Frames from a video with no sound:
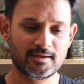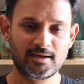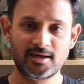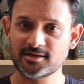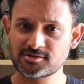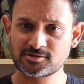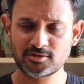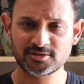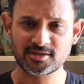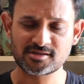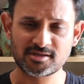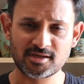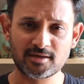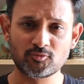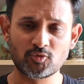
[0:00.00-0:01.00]
I saw
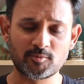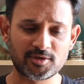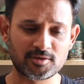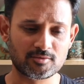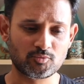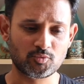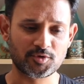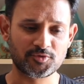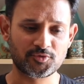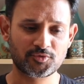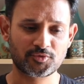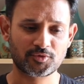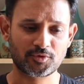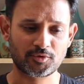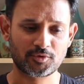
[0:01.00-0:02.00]
this young woman
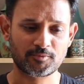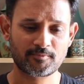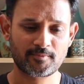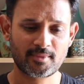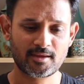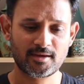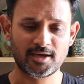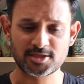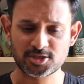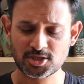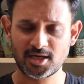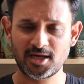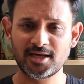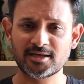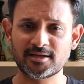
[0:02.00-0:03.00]
with a
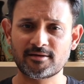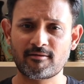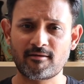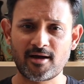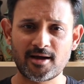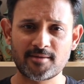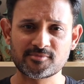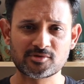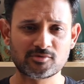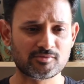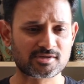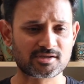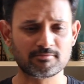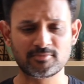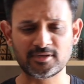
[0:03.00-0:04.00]
child in her arms who
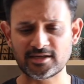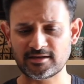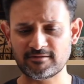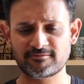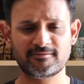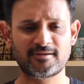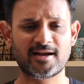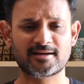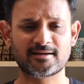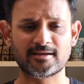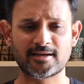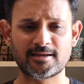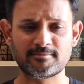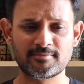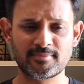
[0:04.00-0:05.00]
was completely flat
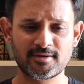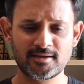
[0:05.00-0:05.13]
and limp